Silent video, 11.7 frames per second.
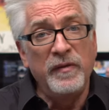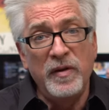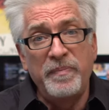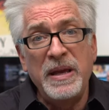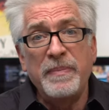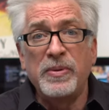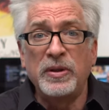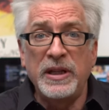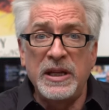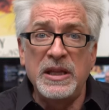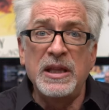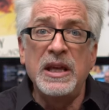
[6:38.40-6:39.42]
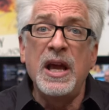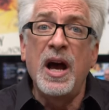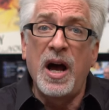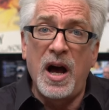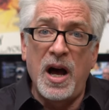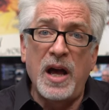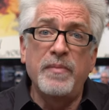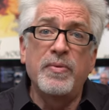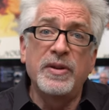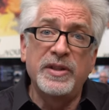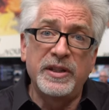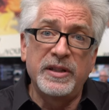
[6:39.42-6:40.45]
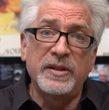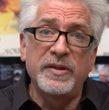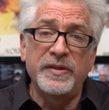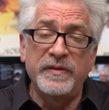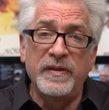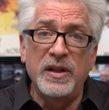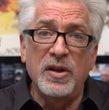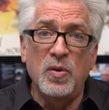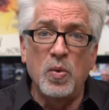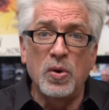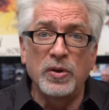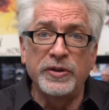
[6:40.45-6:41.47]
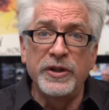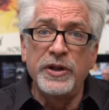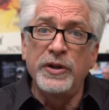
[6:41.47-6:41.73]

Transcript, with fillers: for people in the hybrid stills video world